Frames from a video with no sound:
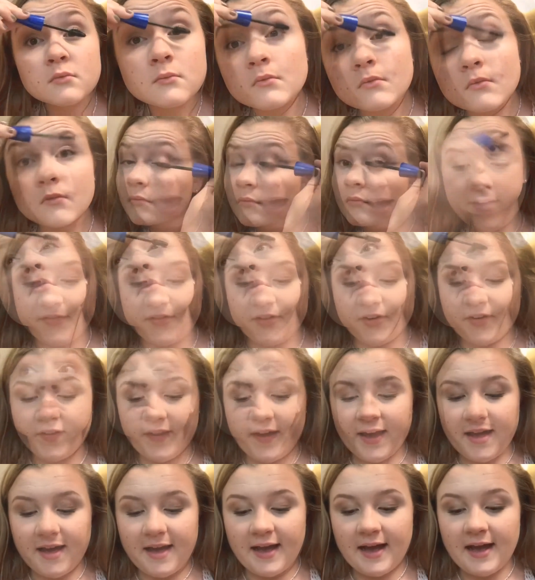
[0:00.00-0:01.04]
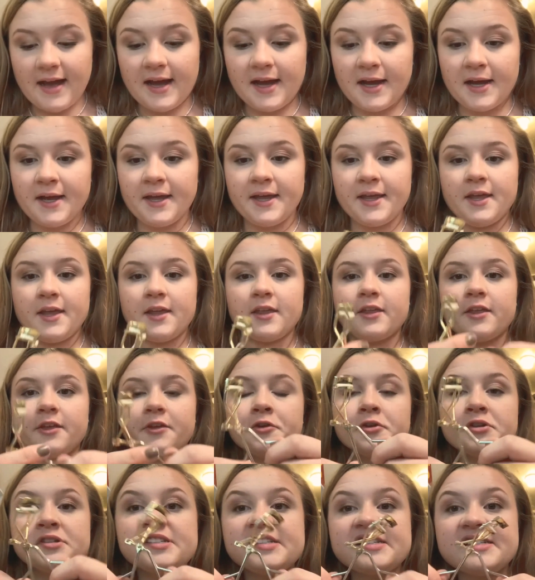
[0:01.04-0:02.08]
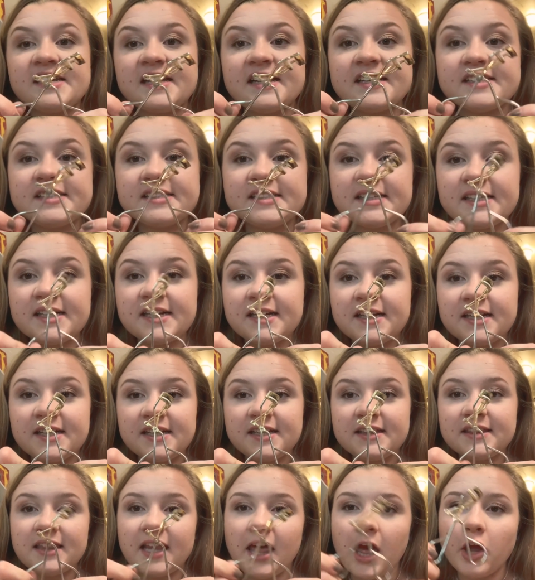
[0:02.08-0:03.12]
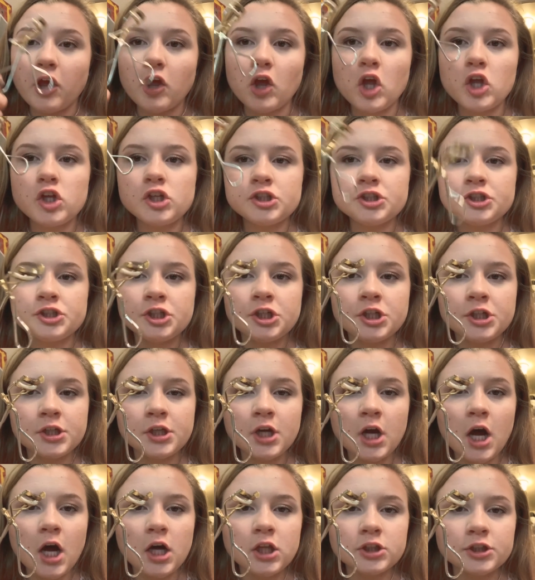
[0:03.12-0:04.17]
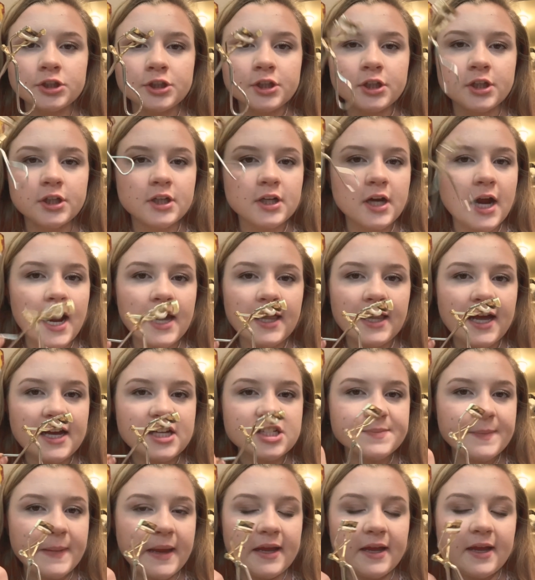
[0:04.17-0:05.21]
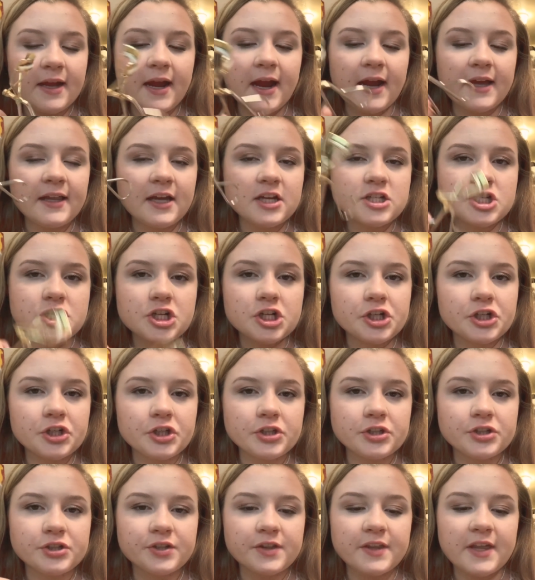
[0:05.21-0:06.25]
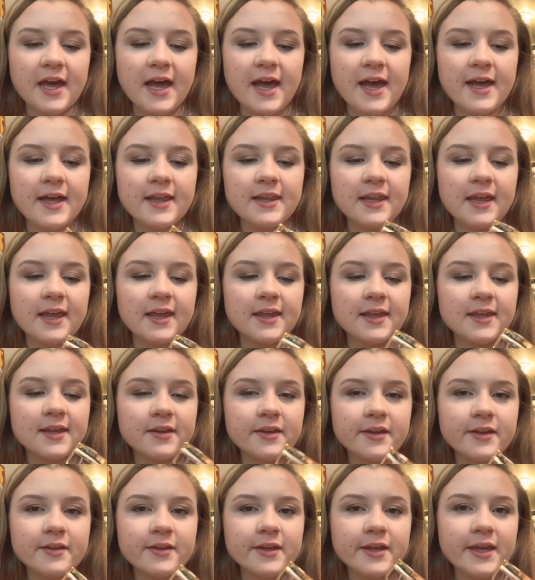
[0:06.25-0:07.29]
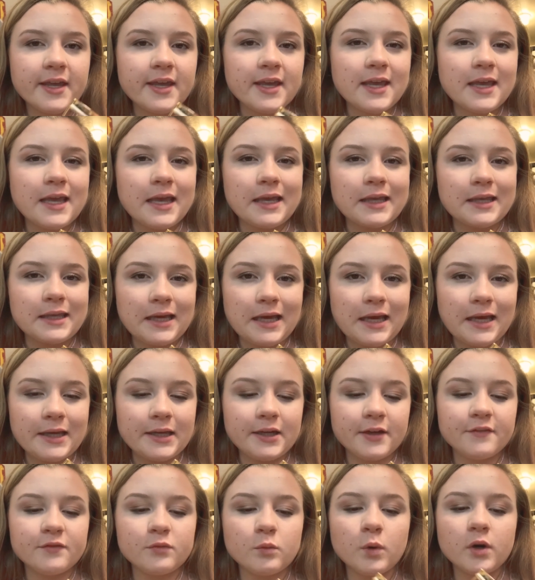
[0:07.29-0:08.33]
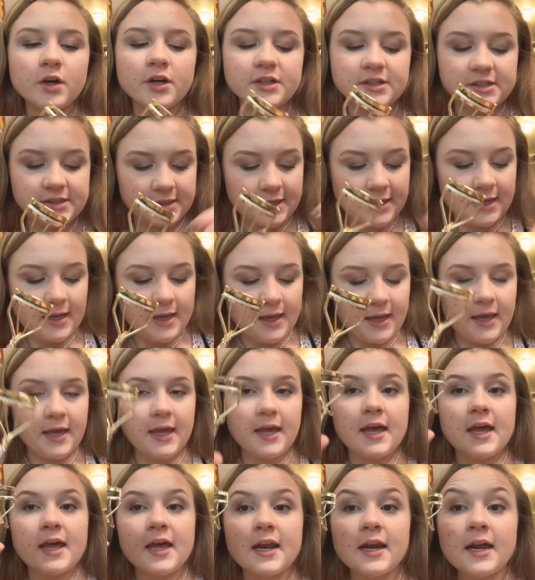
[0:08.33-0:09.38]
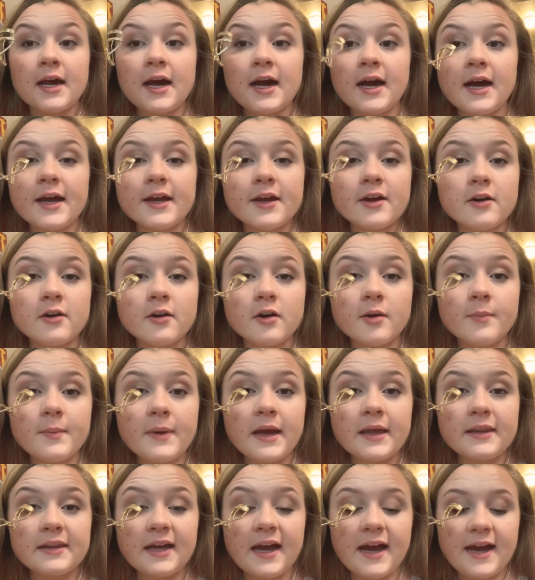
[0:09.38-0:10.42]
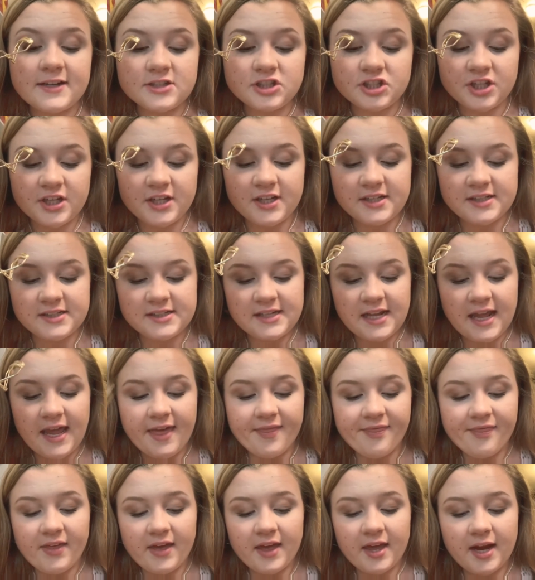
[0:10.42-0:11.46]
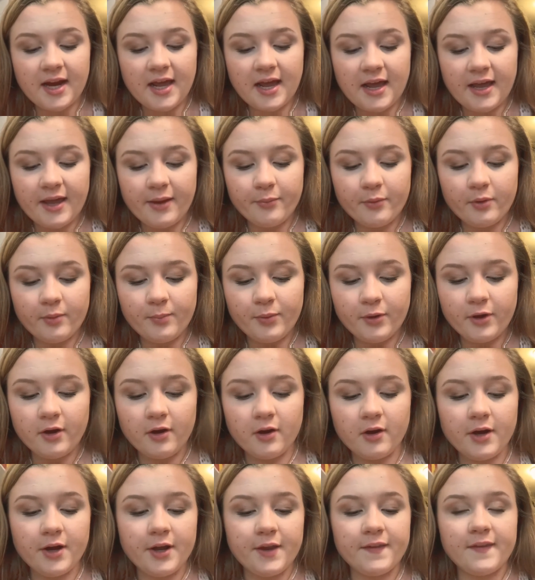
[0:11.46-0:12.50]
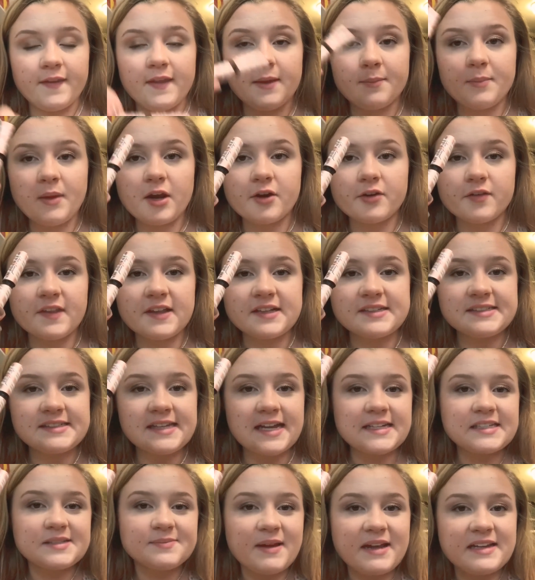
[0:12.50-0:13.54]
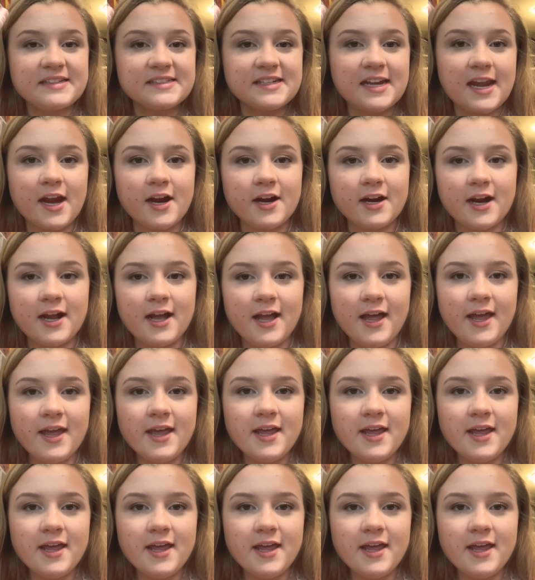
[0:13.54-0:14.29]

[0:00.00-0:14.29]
After that, I use this like $2 eyelash curler that like it kind of works. And I curl my lashes, and then I will put on the Better Than Sex mascara